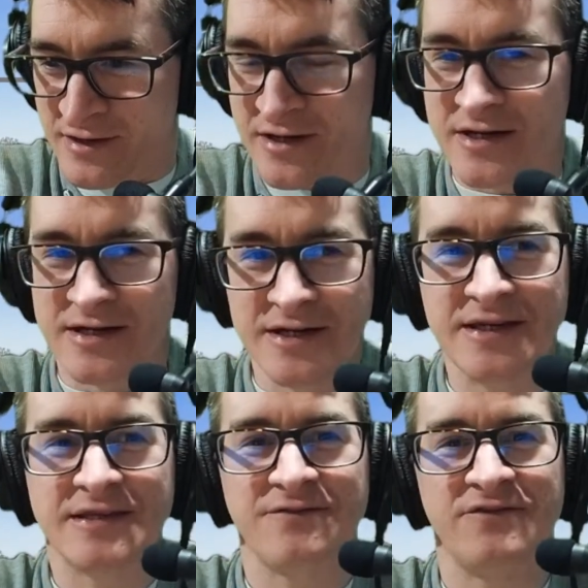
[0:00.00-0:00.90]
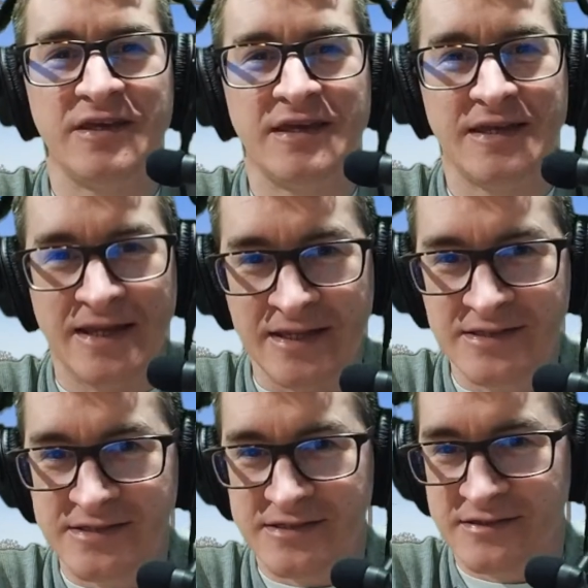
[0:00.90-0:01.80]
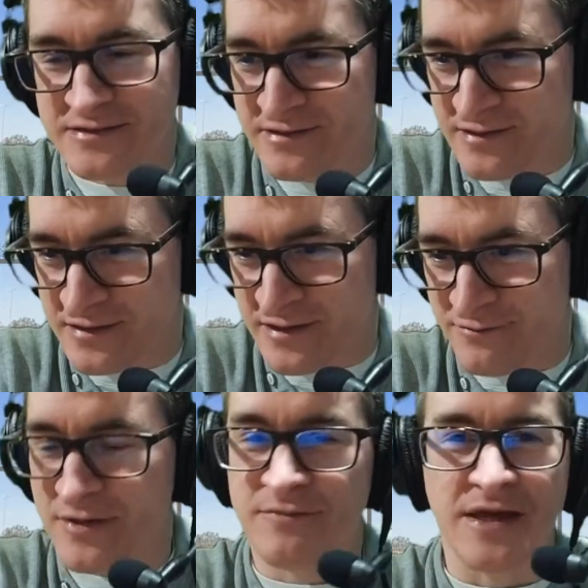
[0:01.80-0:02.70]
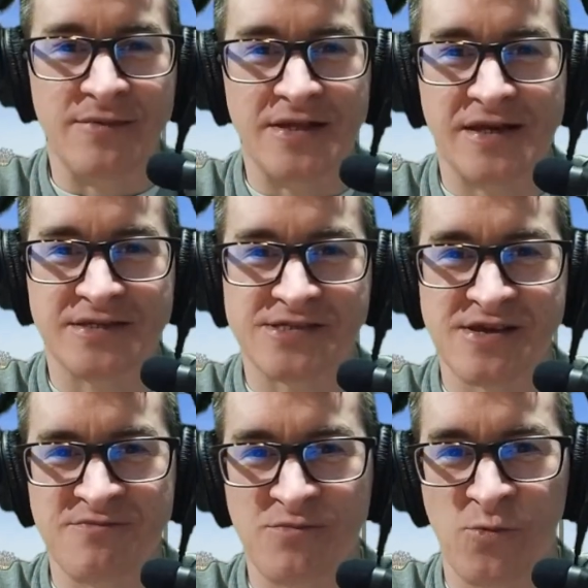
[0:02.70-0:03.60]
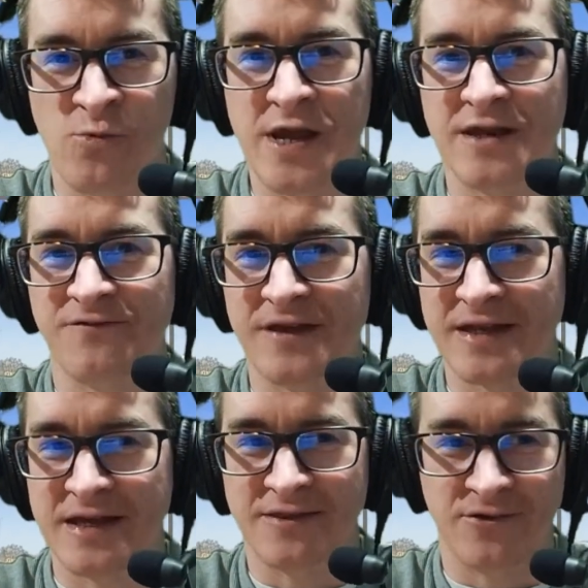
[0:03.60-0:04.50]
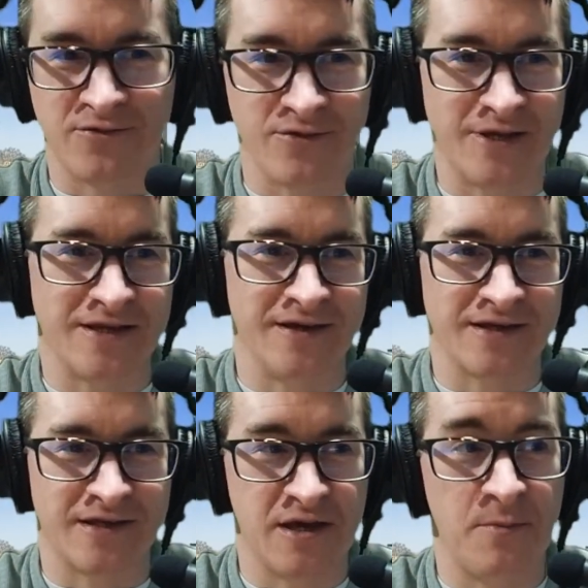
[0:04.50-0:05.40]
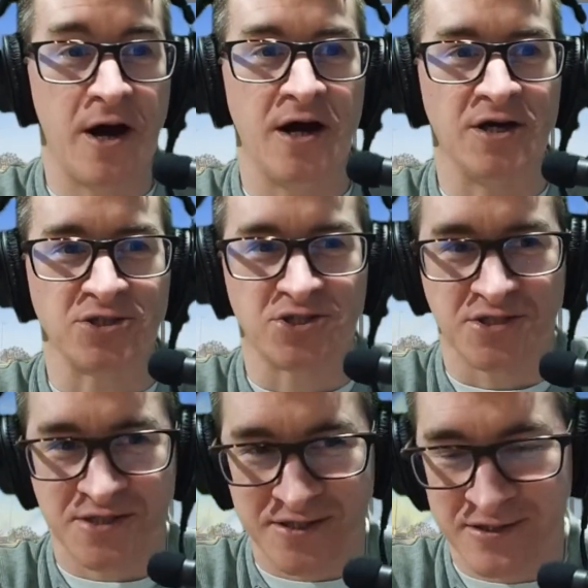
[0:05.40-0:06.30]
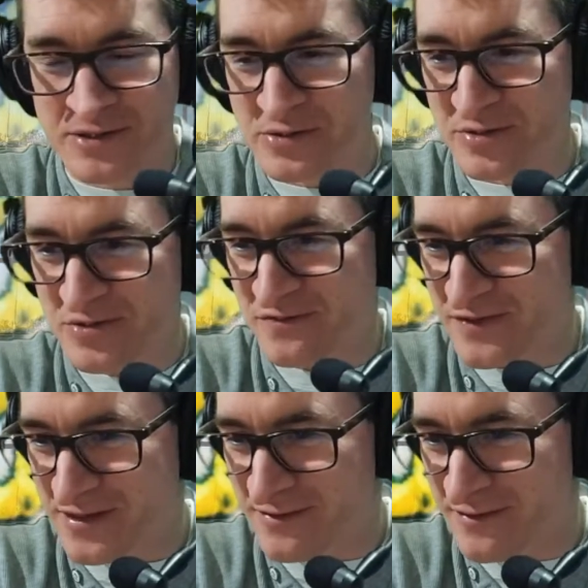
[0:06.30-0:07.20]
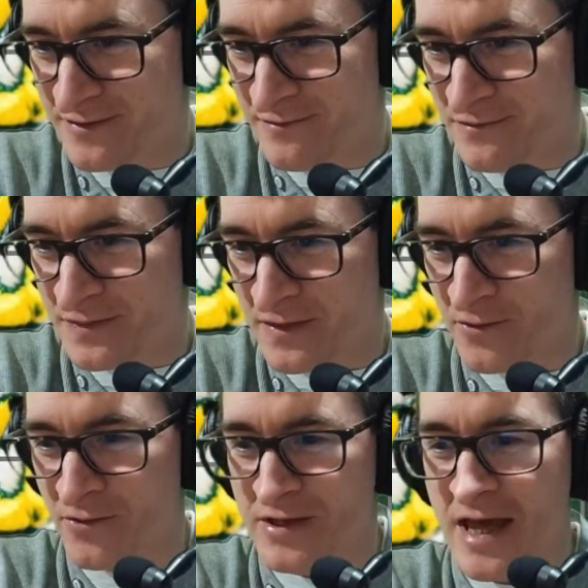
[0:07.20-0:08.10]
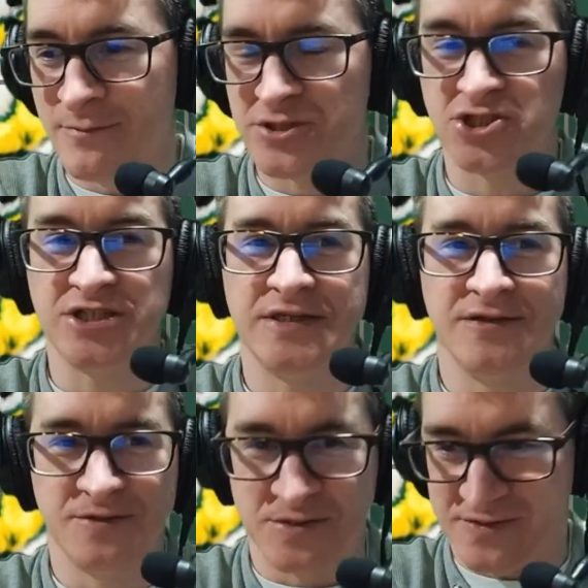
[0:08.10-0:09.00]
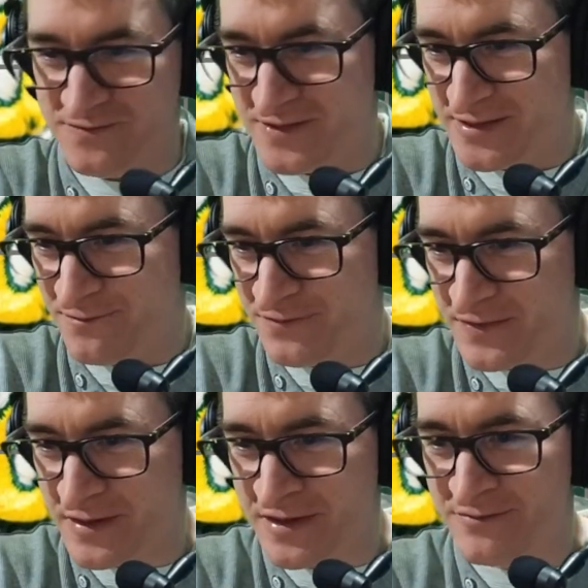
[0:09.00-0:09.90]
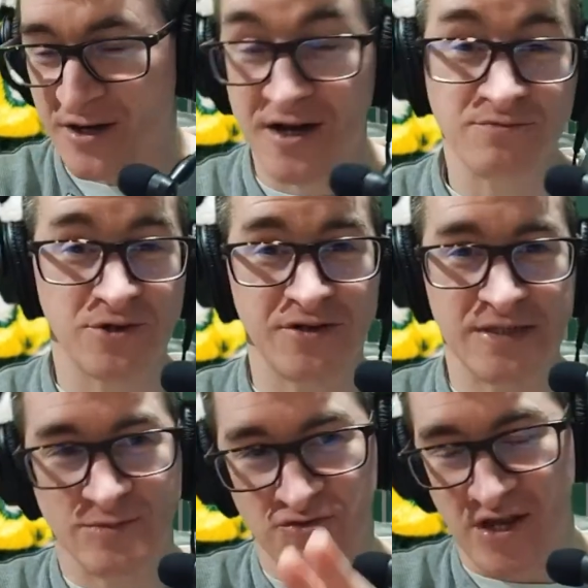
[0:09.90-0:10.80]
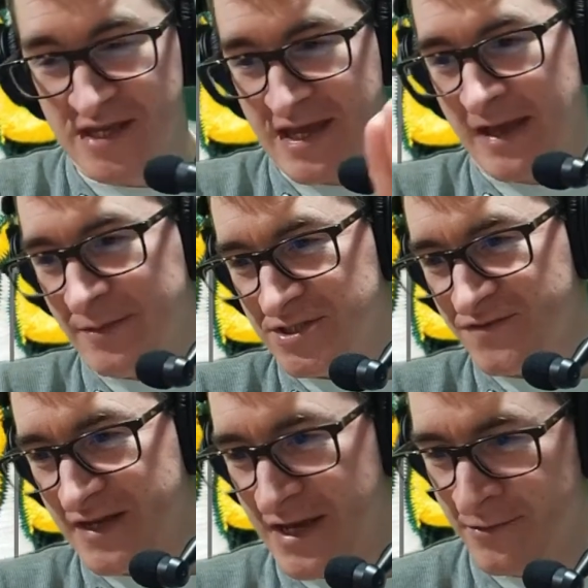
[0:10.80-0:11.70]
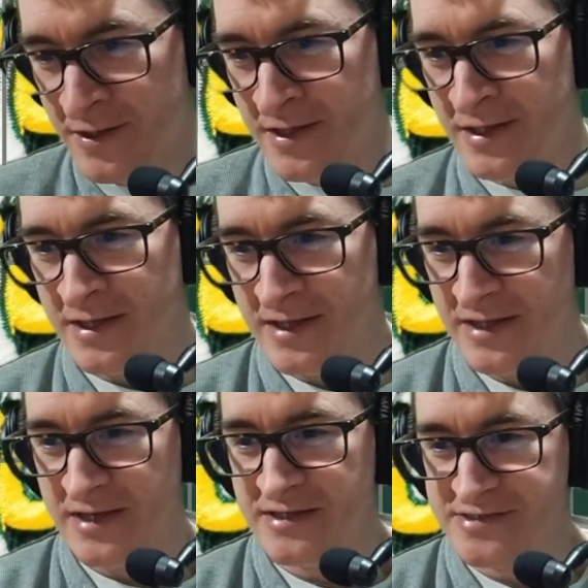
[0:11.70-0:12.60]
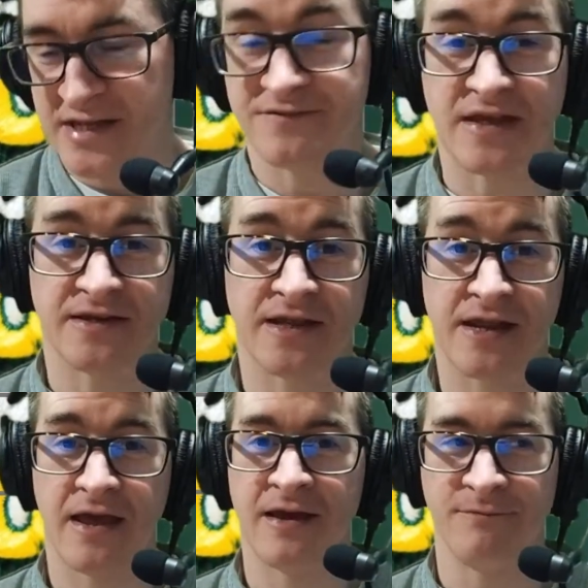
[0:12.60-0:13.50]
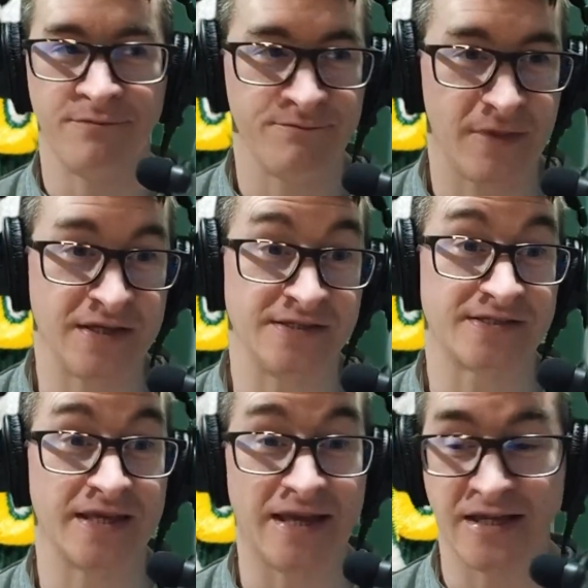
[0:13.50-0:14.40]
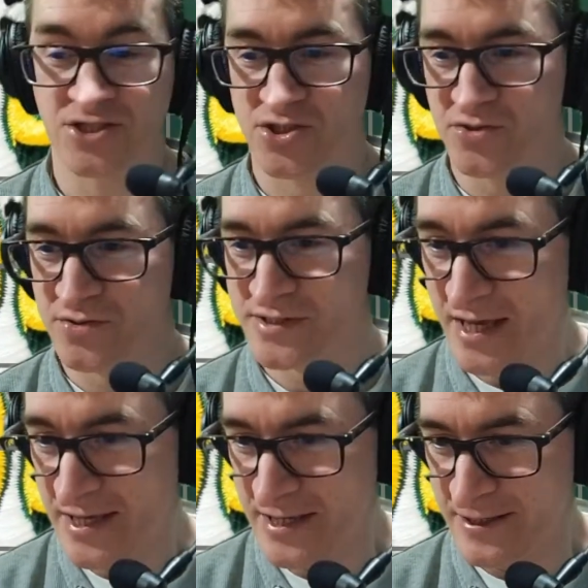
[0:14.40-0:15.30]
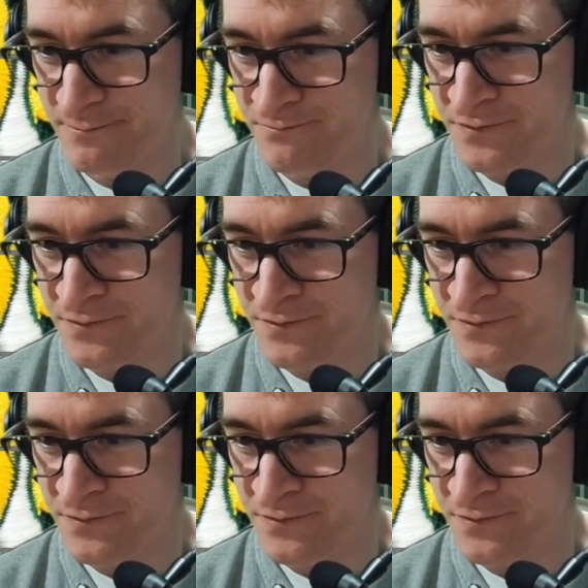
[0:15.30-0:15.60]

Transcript: I'd like to think it is, but maybe there's some weird thing they do to it, like cabbage or something, or cabbagey or something. But I'm calling him Trey Cabbage for now. He is left-handed hitter and is DH today.